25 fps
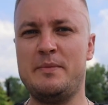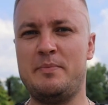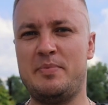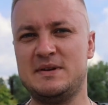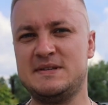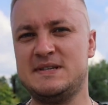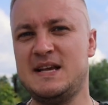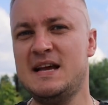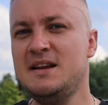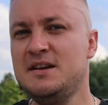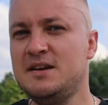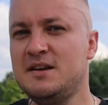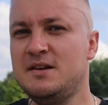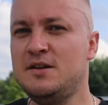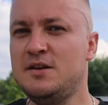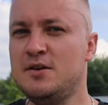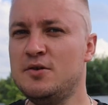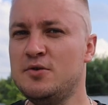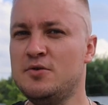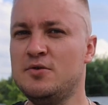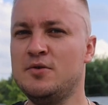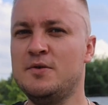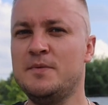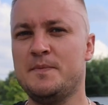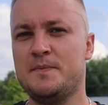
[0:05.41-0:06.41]
representing
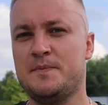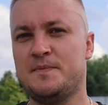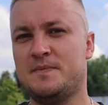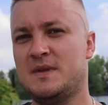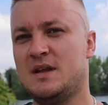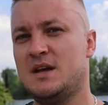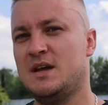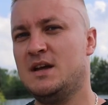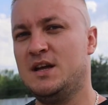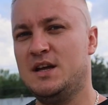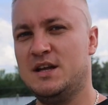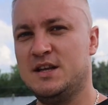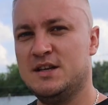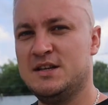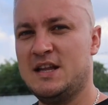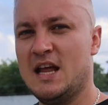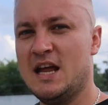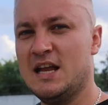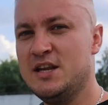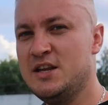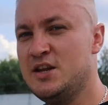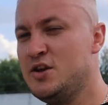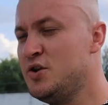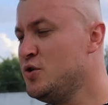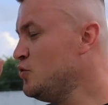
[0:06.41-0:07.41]
you
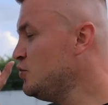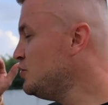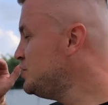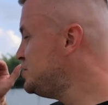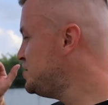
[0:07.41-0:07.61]
the new